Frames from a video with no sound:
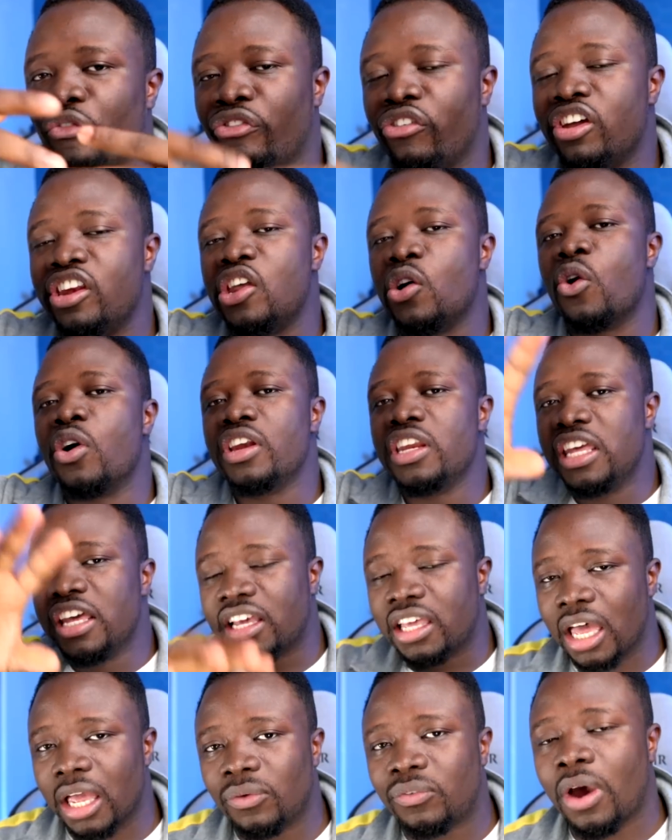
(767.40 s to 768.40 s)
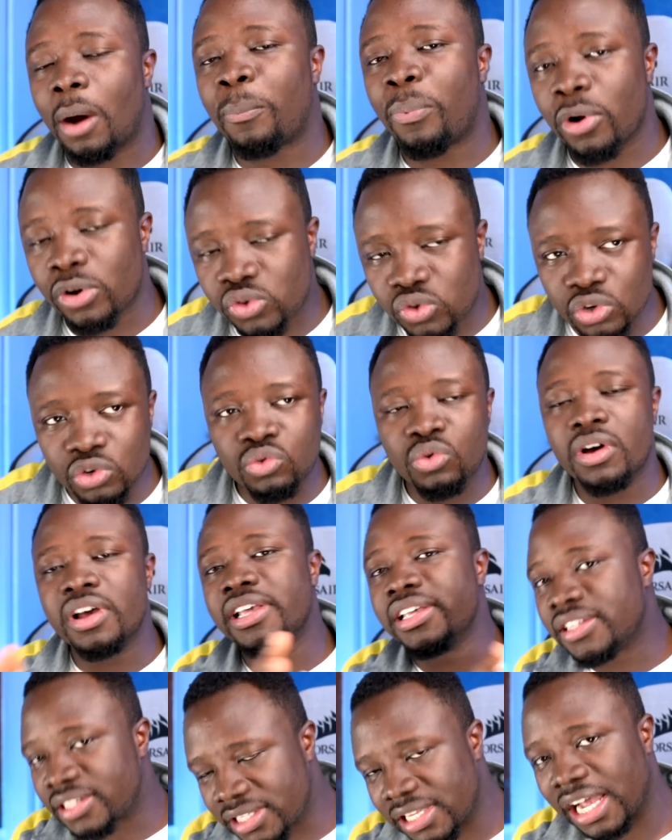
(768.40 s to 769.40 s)
video, you can post on
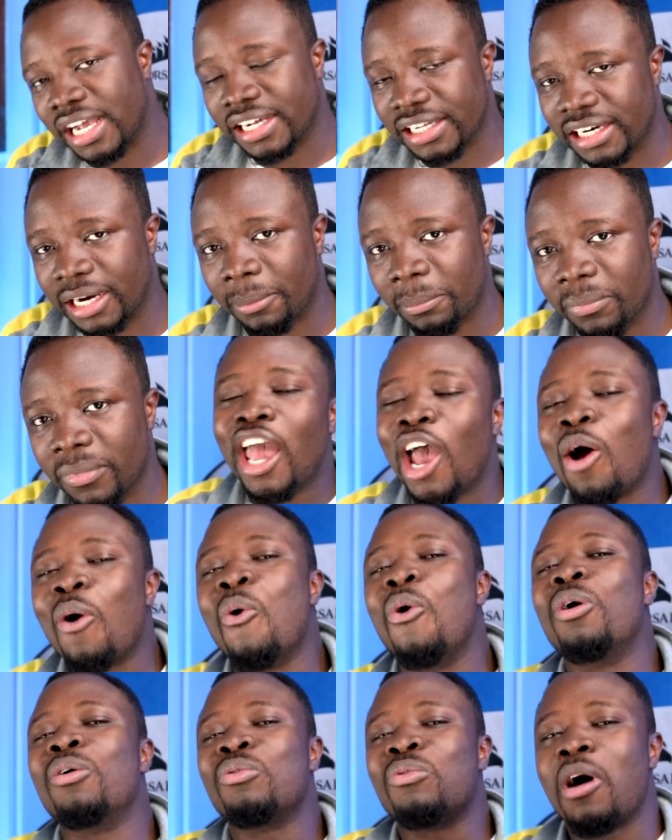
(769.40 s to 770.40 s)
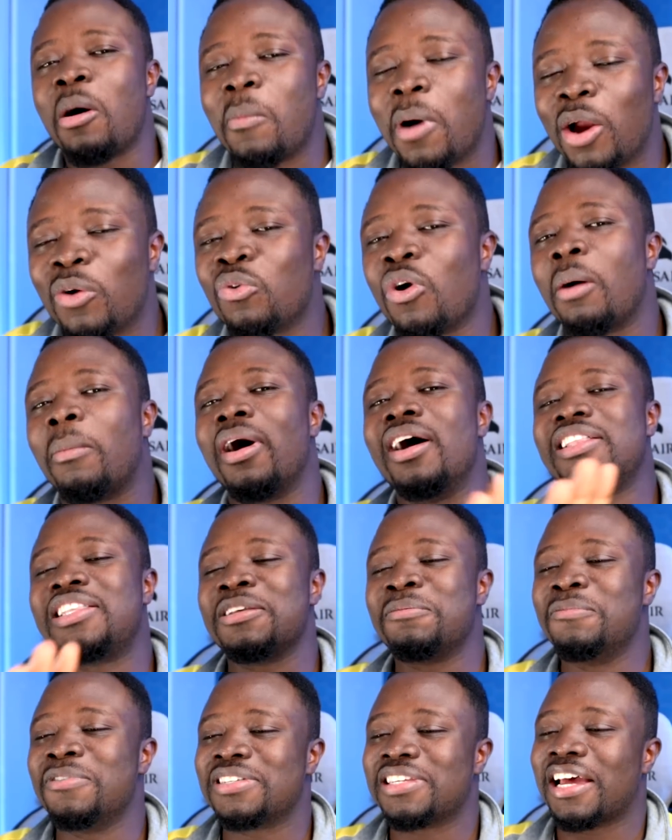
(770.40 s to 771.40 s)
Instagram. A whole normal, normal
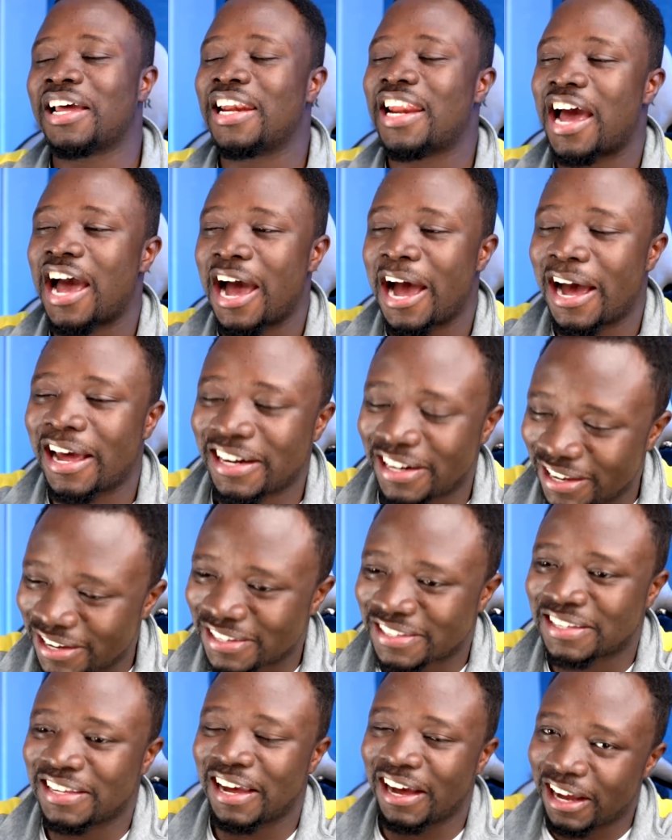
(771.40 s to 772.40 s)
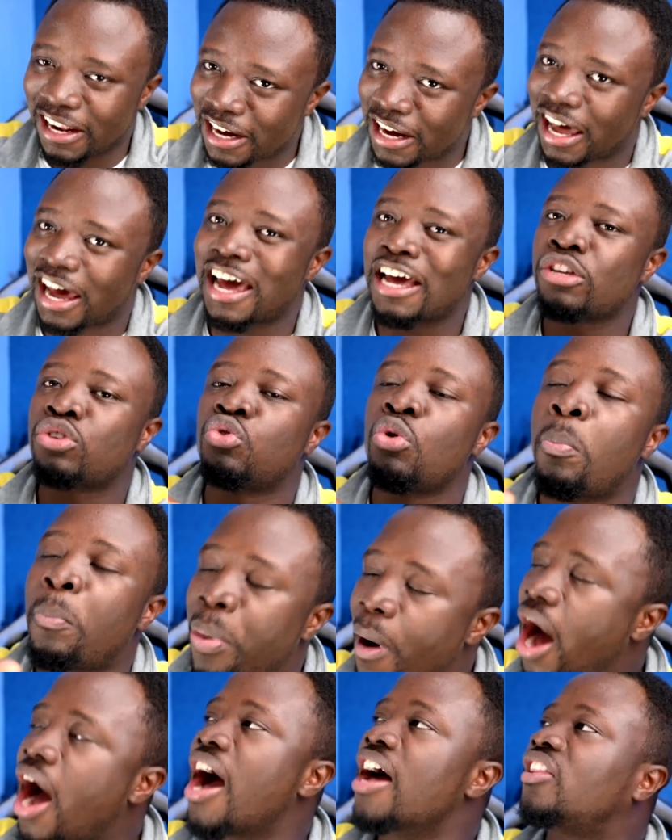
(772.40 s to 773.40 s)
team will say, nah, this girl likes to
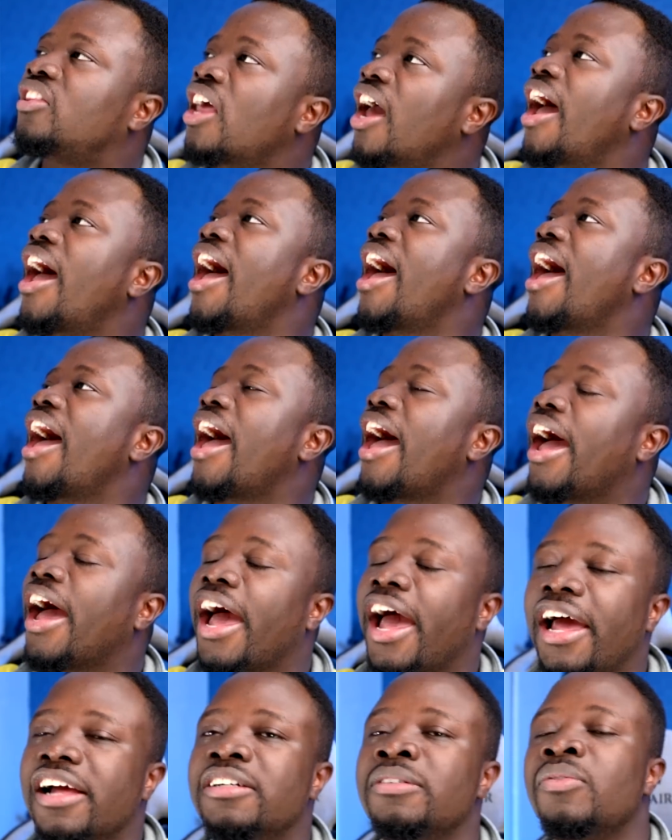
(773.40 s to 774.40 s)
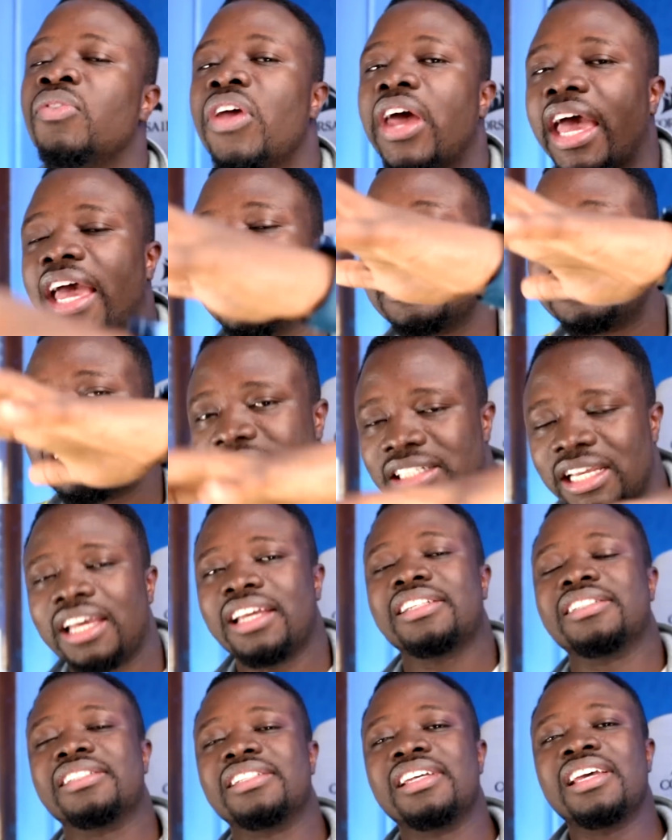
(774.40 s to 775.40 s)
party! And
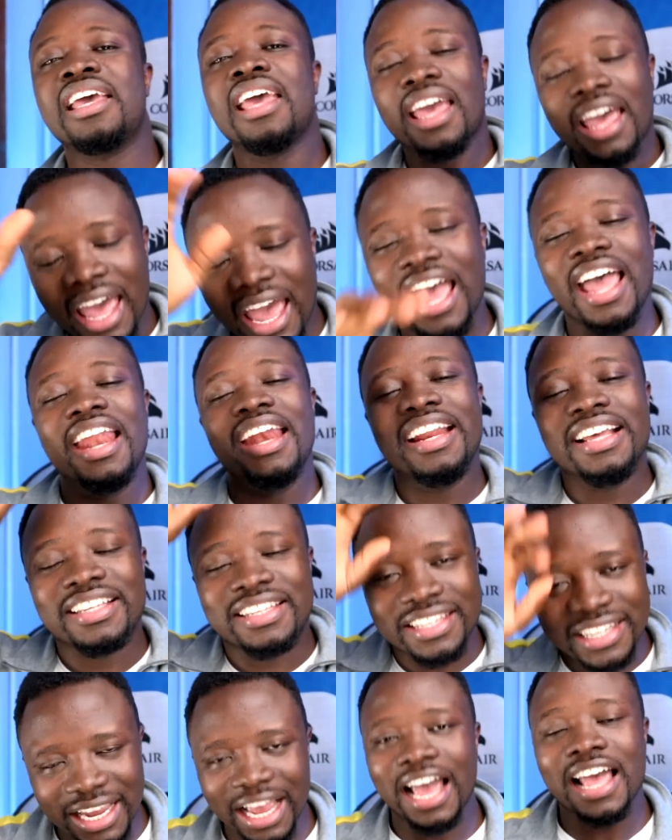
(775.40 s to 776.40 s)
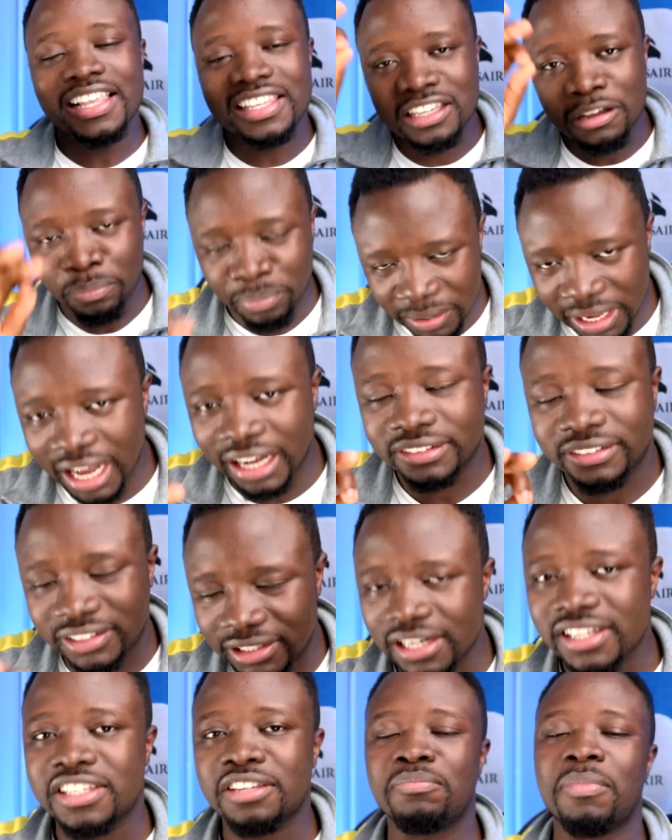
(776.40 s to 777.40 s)
then, any chance be a
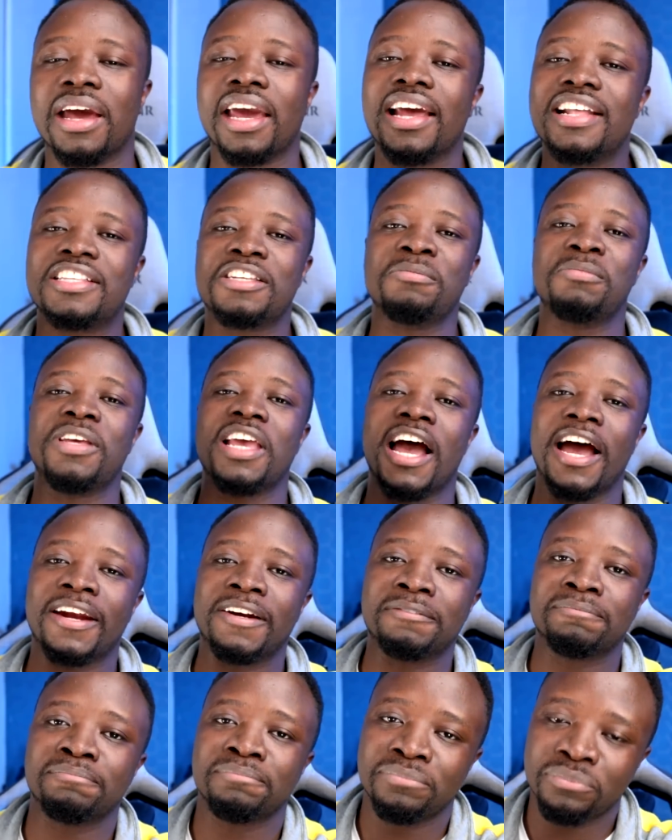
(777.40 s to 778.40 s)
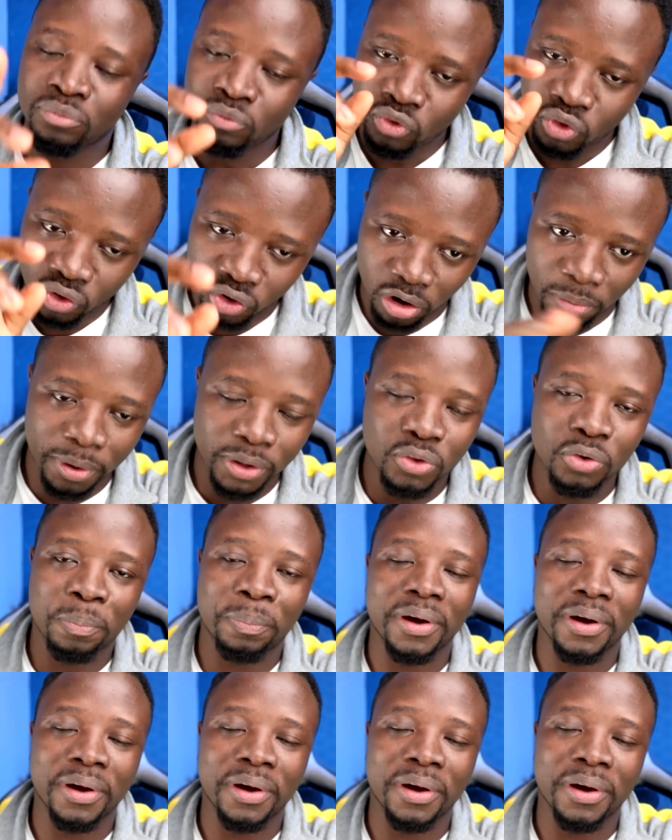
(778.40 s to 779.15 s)
Tracey Boakye to be on. Or be to